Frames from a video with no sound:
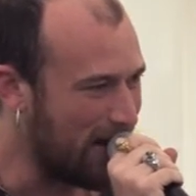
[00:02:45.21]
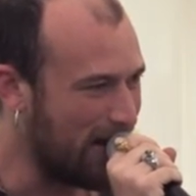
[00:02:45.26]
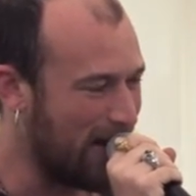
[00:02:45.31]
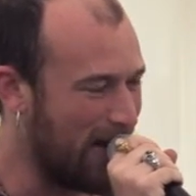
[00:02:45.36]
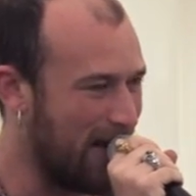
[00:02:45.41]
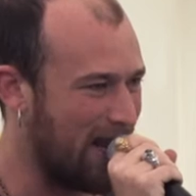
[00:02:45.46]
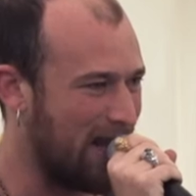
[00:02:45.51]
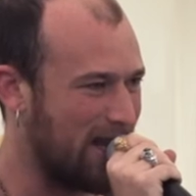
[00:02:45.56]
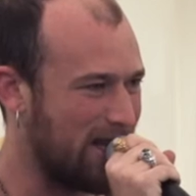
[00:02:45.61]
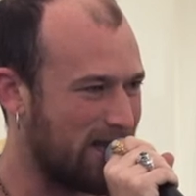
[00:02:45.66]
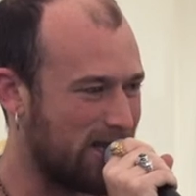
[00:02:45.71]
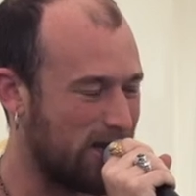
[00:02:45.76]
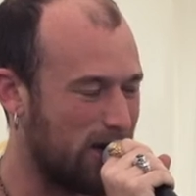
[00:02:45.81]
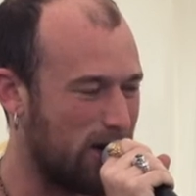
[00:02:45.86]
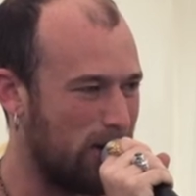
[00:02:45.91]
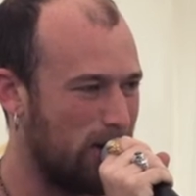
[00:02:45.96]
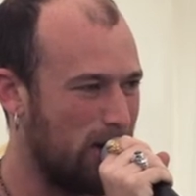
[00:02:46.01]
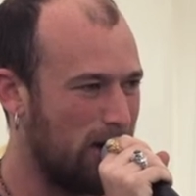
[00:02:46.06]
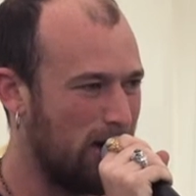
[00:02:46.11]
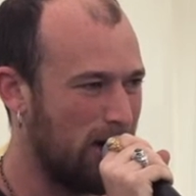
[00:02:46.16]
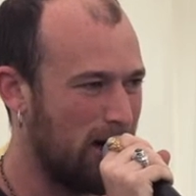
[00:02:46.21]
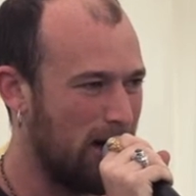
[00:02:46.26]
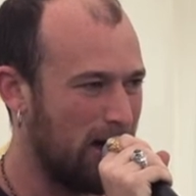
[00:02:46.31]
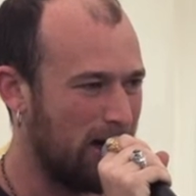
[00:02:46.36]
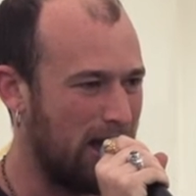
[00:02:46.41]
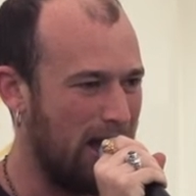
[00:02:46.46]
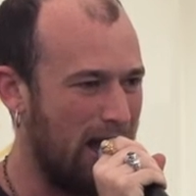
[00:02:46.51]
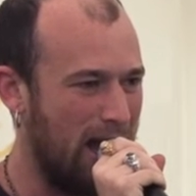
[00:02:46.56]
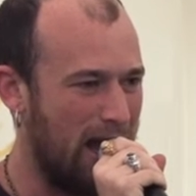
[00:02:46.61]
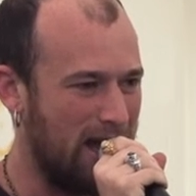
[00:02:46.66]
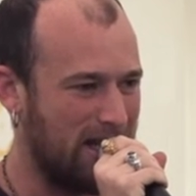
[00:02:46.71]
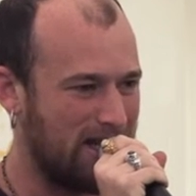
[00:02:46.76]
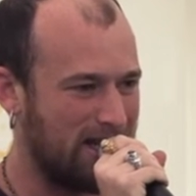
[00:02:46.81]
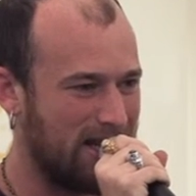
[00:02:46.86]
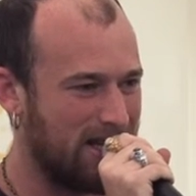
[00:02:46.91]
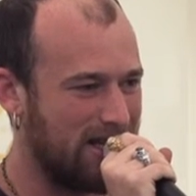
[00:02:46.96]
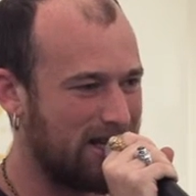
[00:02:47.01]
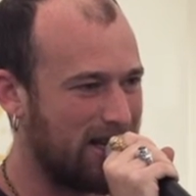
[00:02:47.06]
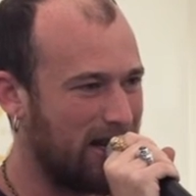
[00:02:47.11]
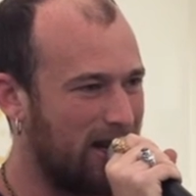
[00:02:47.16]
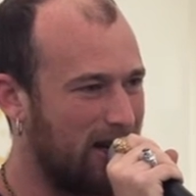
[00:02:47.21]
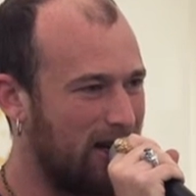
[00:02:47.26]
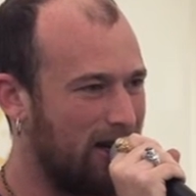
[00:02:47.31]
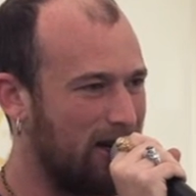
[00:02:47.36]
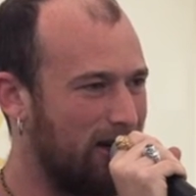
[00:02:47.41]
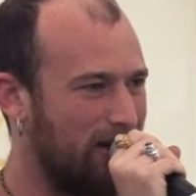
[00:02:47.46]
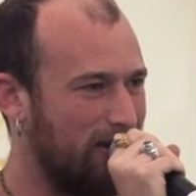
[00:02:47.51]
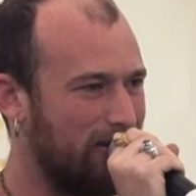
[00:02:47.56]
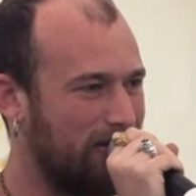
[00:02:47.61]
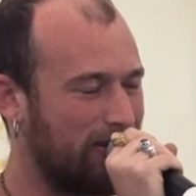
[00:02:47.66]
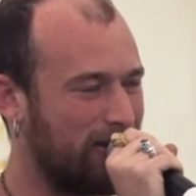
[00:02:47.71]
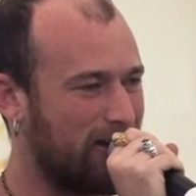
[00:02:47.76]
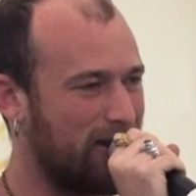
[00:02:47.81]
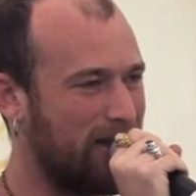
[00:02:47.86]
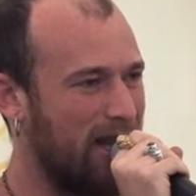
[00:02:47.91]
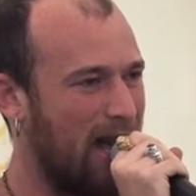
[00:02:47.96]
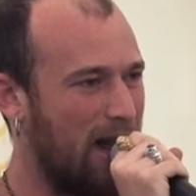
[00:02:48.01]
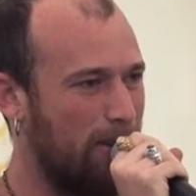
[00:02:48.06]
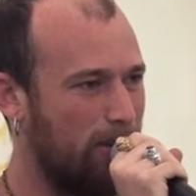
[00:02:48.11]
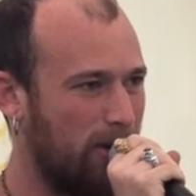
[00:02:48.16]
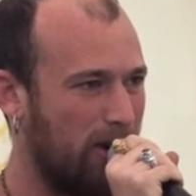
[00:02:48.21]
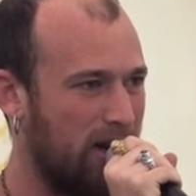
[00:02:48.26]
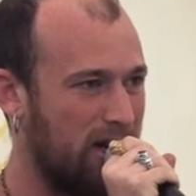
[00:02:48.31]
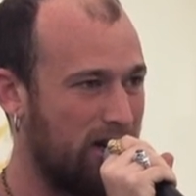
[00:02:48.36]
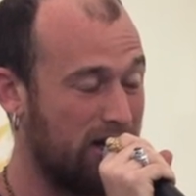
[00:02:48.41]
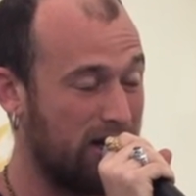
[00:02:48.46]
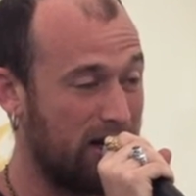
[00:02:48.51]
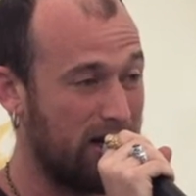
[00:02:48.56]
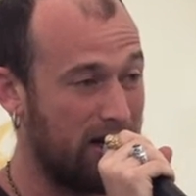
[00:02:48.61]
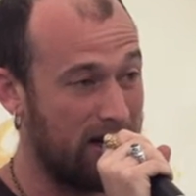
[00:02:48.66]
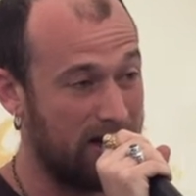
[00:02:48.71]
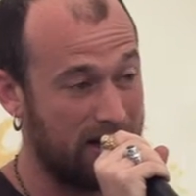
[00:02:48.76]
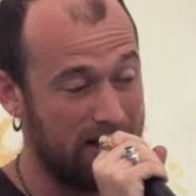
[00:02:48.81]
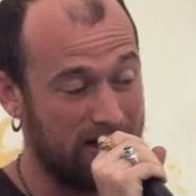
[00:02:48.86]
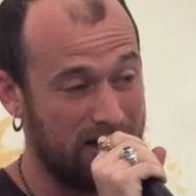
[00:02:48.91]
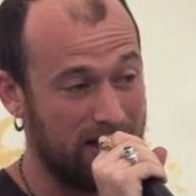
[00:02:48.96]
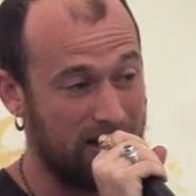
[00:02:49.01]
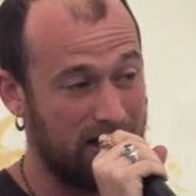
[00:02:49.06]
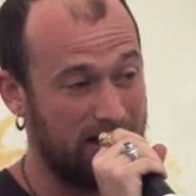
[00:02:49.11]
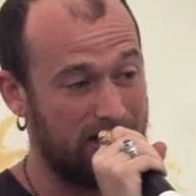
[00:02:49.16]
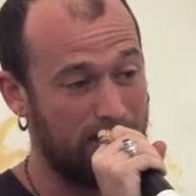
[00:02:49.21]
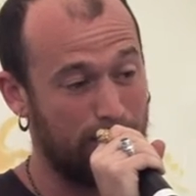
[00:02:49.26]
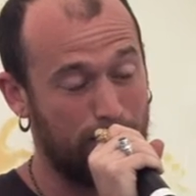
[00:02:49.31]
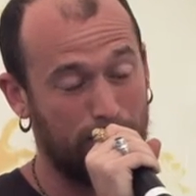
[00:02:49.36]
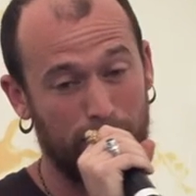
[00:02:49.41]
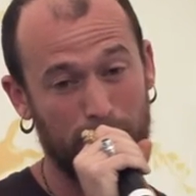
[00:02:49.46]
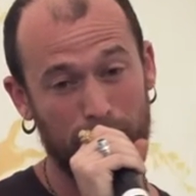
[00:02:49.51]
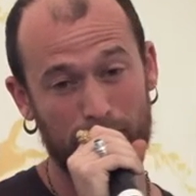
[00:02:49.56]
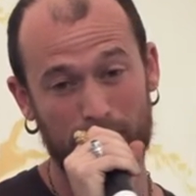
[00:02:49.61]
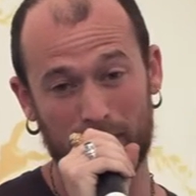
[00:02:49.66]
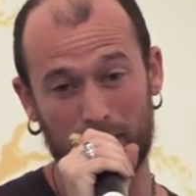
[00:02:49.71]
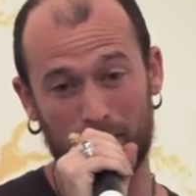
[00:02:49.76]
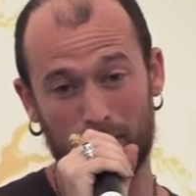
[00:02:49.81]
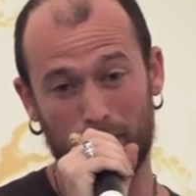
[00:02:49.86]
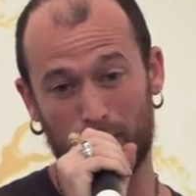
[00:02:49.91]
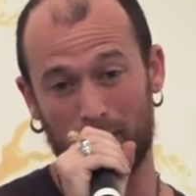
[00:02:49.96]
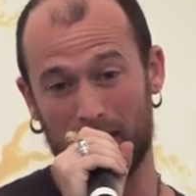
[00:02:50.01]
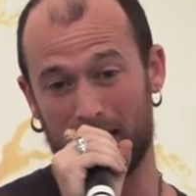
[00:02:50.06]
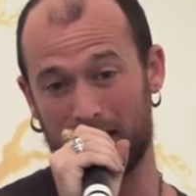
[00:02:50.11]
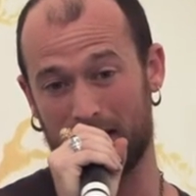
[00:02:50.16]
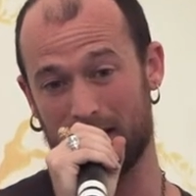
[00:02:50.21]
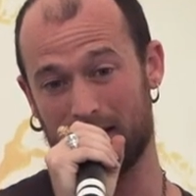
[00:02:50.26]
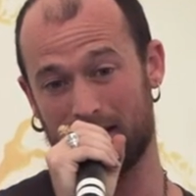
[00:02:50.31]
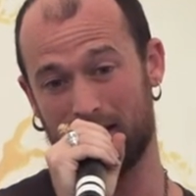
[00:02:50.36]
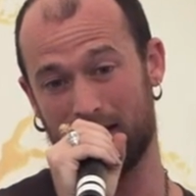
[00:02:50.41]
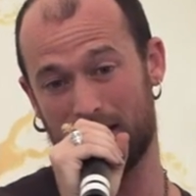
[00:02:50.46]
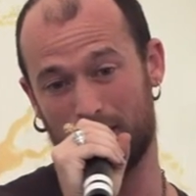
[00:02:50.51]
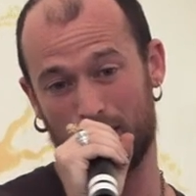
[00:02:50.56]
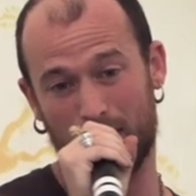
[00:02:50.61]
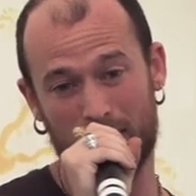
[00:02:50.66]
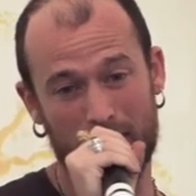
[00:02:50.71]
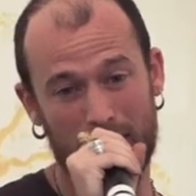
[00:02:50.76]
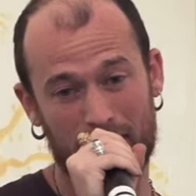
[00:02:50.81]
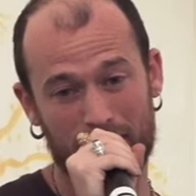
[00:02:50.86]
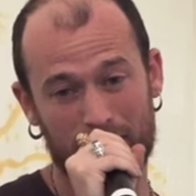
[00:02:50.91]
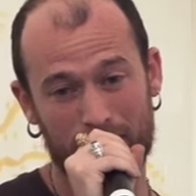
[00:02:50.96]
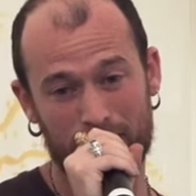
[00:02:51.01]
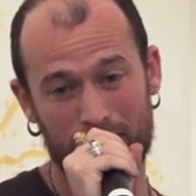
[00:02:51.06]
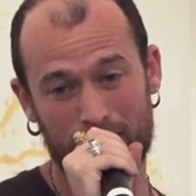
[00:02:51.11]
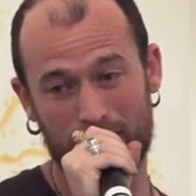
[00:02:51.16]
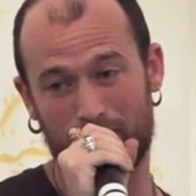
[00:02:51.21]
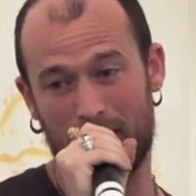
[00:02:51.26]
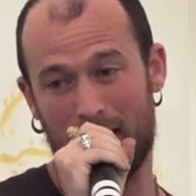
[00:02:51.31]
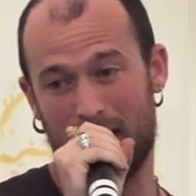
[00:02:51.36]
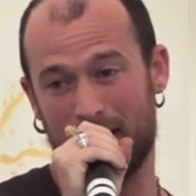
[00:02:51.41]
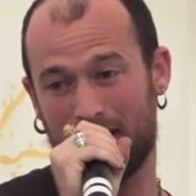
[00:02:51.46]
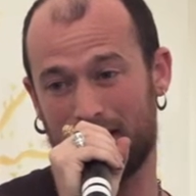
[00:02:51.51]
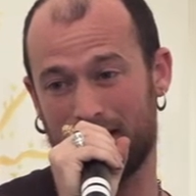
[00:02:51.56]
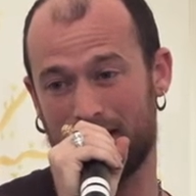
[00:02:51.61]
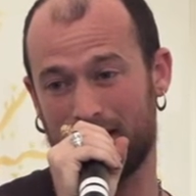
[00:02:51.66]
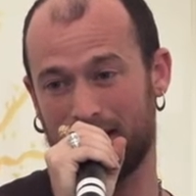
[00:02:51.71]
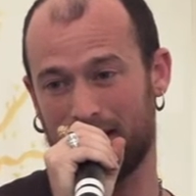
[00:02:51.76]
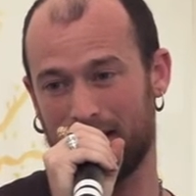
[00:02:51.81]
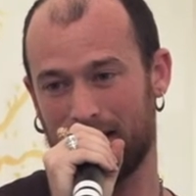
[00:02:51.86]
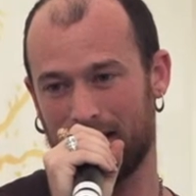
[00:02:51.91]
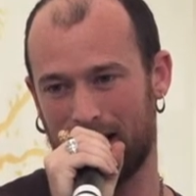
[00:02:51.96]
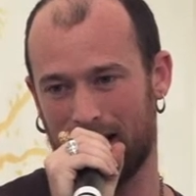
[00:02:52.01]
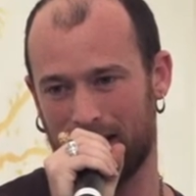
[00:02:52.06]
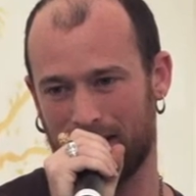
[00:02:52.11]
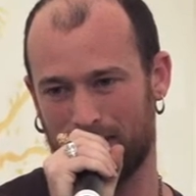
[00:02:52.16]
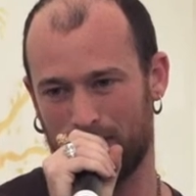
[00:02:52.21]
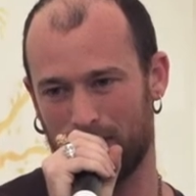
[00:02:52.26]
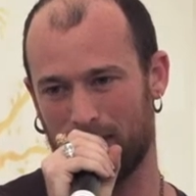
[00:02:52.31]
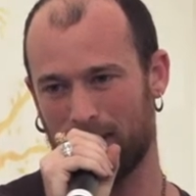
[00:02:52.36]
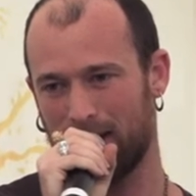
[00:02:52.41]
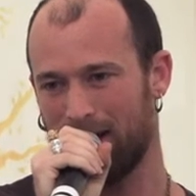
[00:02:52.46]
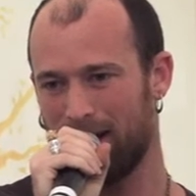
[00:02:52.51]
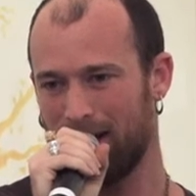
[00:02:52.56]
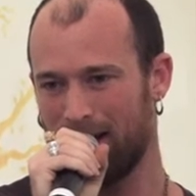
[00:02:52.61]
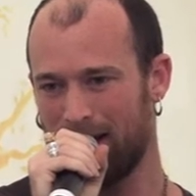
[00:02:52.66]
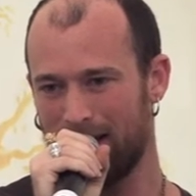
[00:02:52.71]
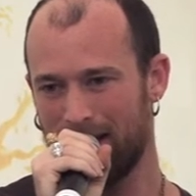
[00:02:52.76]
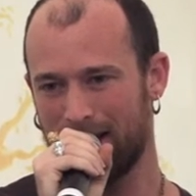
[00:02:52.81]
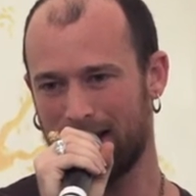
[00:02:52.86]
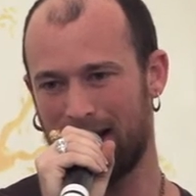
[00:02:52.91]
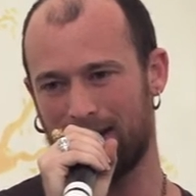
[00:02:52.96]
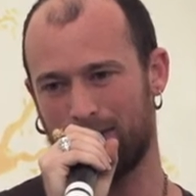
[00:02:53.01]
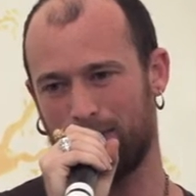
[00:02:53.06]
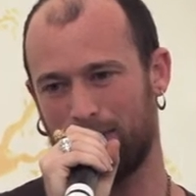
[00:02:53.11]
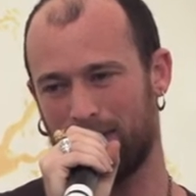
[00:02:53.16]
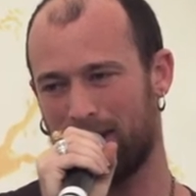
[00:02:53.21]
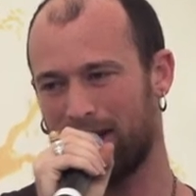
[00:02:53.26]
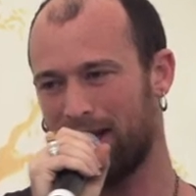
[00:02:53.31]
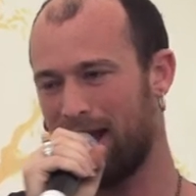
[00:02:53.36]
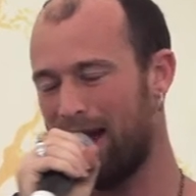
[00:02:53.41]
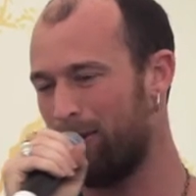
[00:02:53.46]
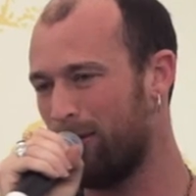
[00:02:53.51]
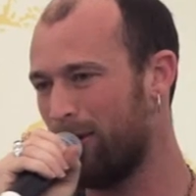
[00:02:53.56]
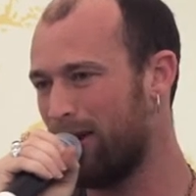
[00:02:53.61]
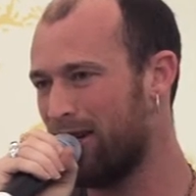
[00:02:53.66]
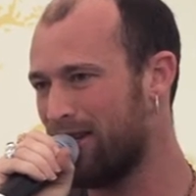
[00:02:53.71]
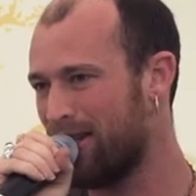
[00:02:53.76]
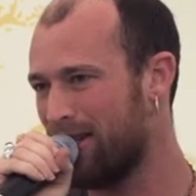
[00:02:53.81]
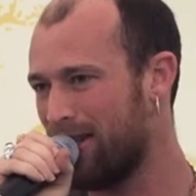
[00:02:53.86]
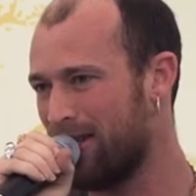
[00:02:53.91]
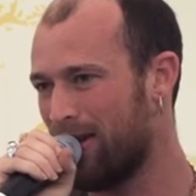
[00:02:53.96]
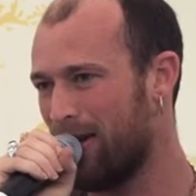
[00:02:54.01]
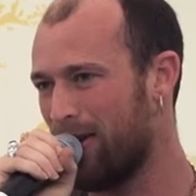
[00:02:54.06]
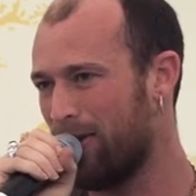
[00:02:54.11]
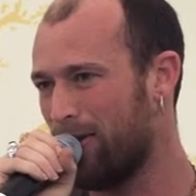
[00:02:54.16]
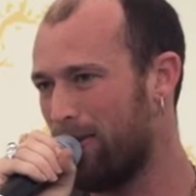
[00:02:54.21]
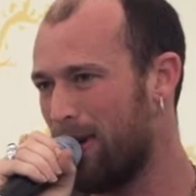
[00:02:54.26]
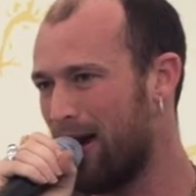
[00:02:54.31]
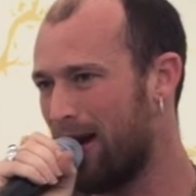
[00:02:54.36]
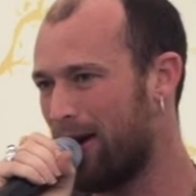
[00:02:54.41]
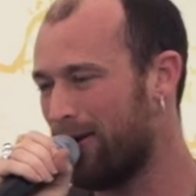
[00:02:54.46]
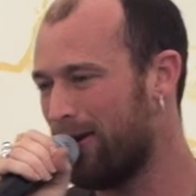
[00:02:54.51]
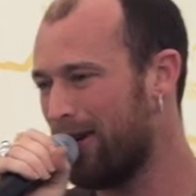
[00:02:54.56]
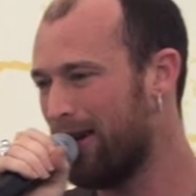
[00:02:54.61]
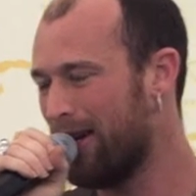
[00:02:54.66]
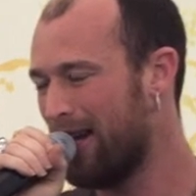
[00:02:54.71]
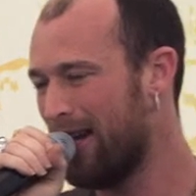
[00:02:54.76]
And so the essence of collaboration is improving your weaknesses with others' strengths. That's what collaboration is all about.